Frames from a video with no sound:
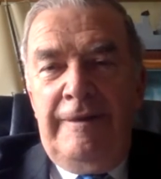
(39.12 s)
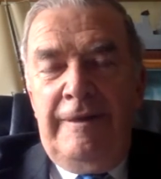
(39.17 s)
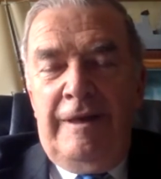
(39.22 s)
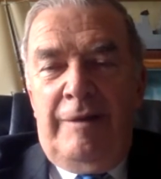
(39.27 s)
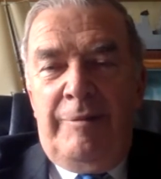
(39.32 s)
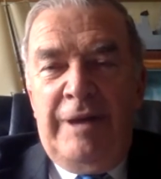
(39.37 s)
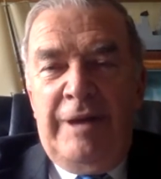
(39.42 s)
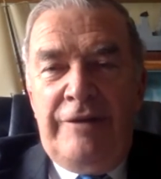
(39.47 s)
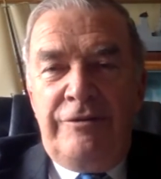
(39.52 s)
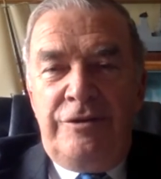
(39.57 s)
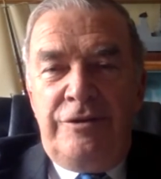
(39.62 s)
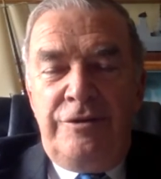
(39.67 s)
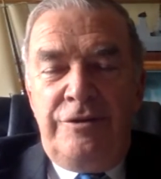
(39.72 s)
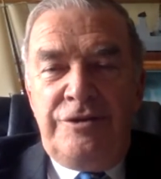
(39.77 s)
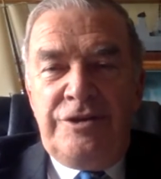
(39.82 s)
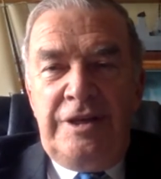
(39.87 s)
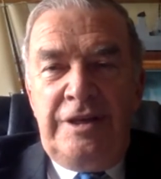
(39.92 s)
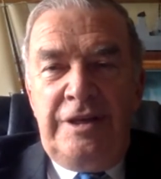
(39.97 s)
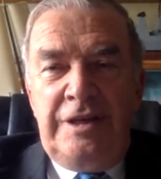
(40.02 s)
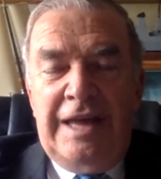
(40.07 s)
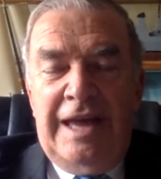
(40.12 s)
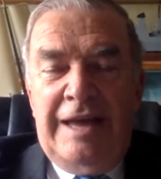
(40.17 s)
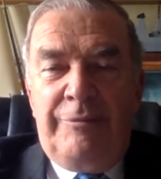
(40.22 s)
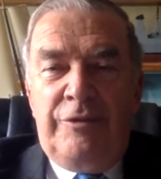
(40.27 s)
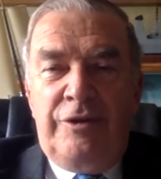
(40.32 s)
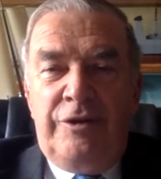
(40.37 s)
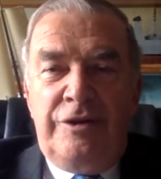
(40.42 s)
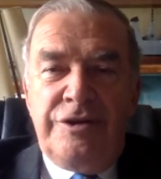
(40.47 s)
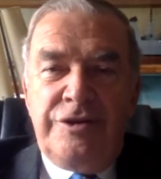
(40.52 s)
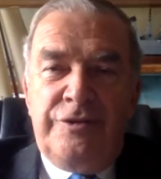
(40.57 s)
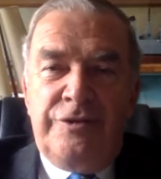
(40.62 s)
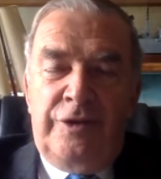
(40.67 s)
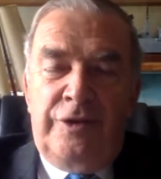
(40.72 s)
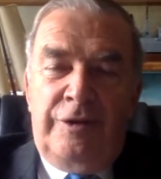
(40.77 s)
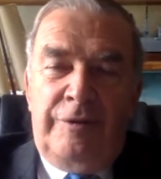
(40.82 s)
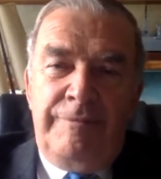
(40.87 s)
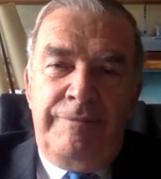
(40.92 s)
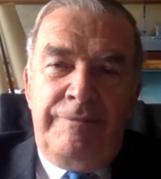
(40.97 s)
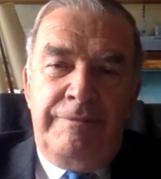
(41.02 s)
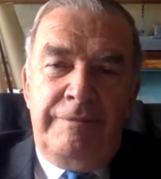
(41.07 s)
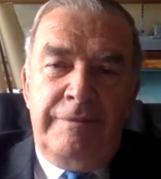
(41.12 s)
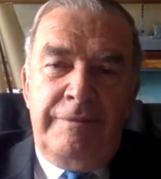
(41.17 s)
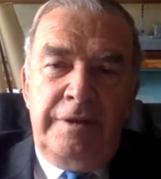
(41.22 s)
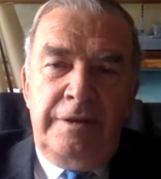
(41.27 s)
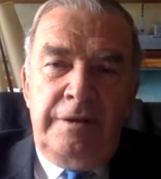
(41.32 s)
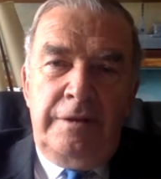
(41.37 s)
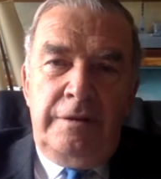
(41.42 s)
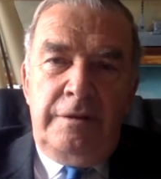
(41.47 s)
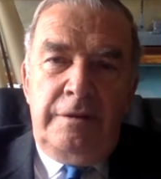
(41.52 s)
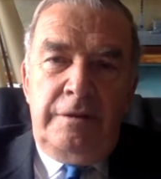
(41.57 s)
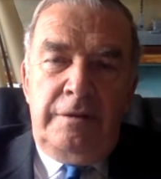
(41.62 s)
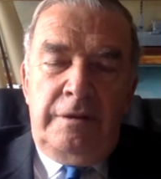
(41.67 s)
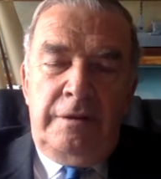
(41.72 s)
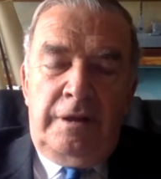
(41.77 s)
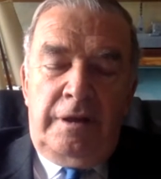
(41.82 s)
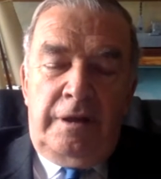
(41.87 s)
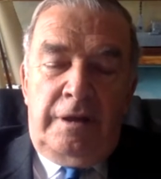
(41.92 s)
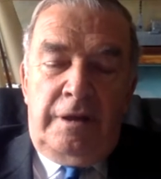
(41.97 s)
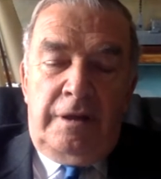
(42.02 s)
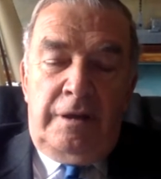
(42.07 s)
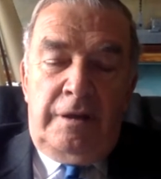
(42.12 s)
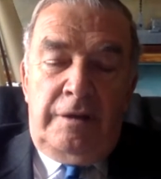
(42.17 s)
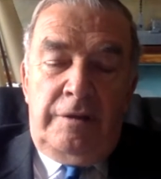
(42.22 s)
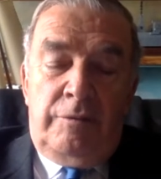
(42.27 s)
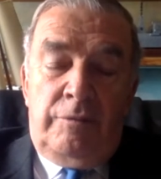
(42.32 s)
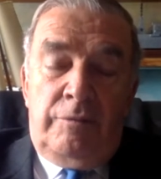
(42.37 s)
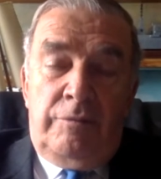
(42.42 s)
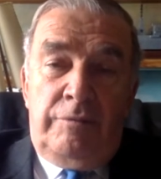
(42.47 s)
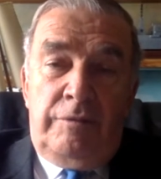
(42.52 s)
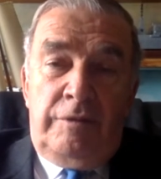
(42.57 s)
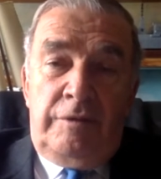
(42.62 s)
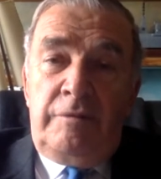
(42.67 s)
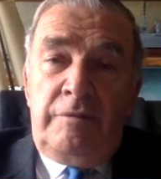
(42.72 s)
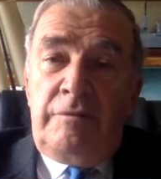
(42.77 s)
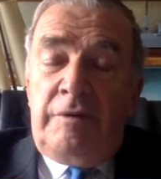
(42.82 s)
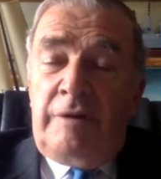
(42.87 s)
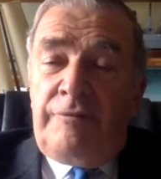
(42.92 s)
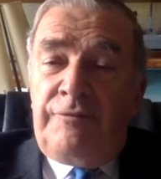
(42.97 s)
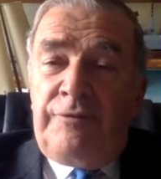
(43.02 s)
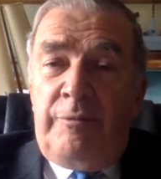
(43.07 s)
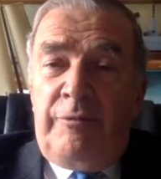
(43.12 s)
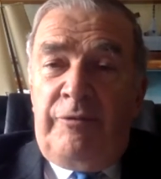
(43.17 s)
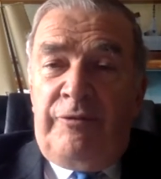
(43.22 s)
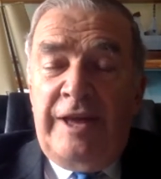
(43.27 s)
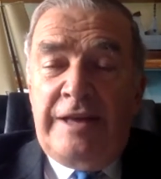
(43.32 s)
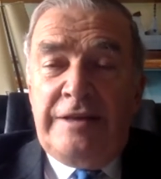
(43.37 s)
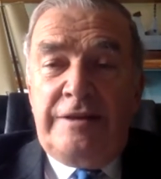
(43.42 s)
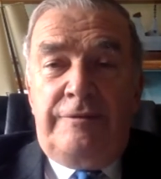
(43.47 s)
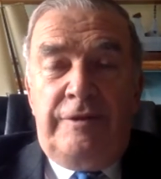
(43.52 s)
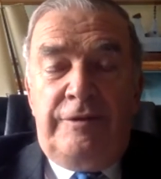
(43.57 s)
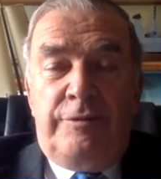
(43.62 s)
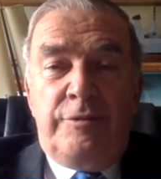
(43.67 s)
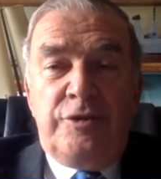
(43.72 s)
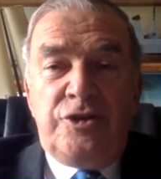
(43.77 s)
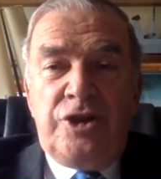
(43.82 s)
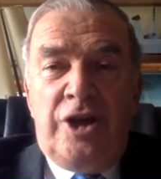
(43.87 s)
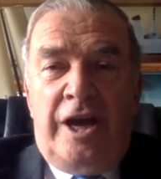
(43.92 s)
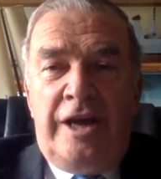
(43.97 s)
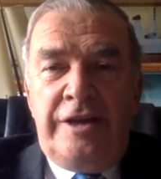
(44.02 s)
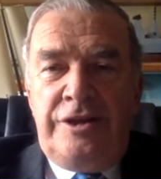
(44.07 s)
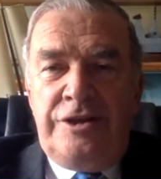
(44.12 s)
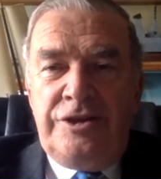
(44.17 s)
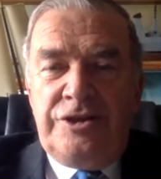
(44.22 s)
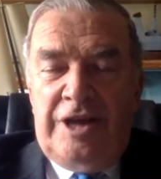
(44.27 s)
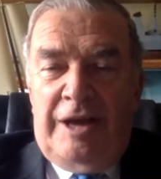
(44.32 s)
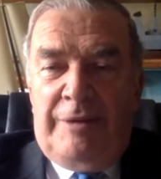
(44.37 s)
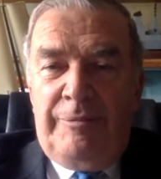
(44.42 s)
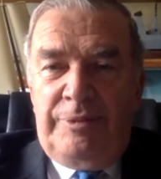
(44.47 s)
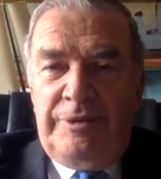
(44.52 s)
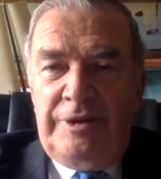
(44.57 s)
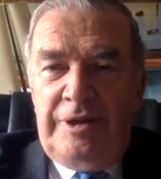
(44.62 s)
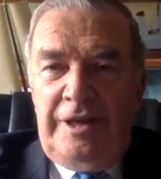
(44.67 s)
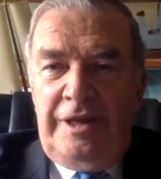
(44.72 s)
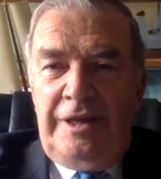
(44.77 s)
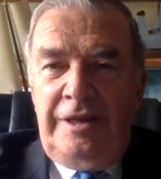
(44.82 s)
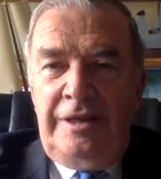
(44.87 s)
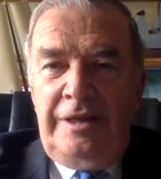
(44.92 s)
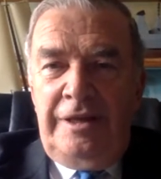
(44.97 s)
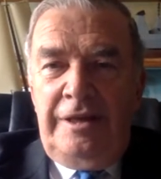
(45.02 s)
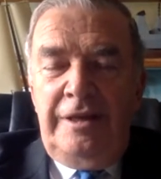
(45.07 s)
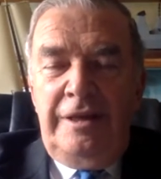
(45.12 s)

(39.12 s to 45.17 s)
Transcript: about using cameras from effectively from a Chinese company,